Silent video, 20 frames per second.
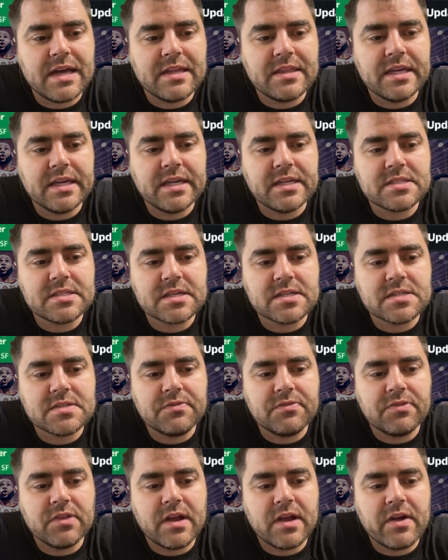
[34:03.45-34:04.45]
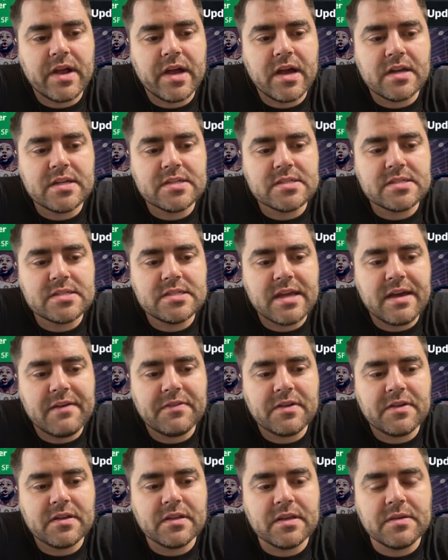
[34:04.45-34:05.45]
I think it's because Flareon is
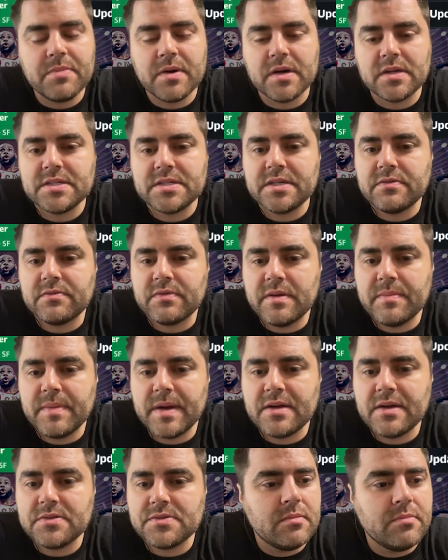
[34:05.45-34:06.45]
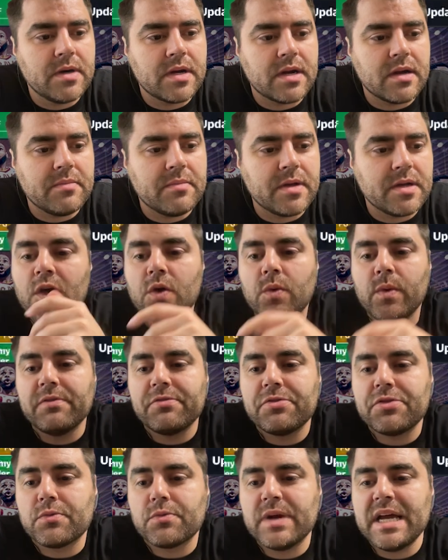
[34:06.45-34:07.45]
definitely punting rebounds, but I'm not. We have
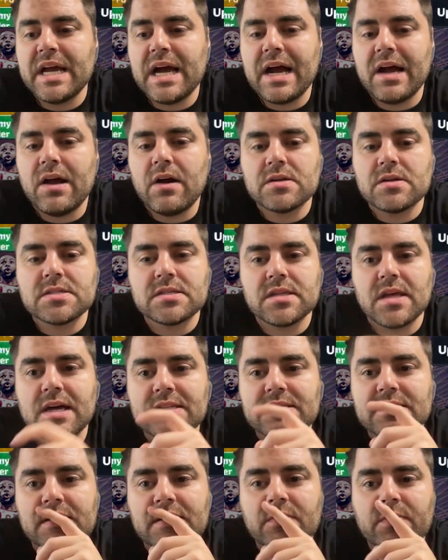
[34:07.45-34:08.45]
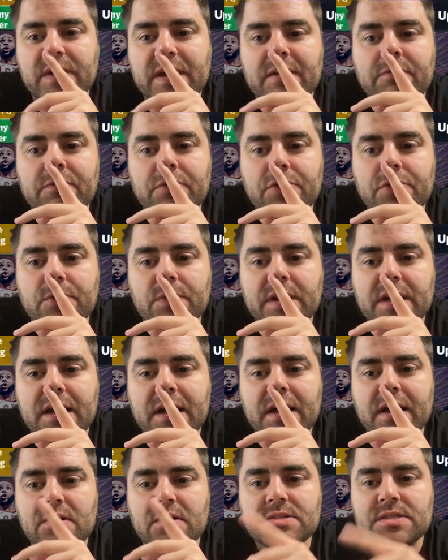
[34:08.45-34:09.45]
3 IR slots and we have 3
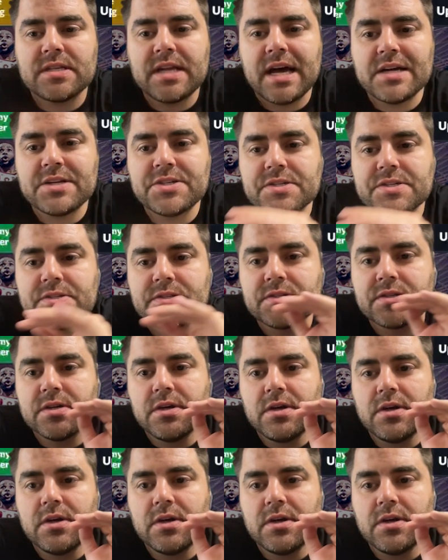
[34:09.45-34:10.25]
IR stashes.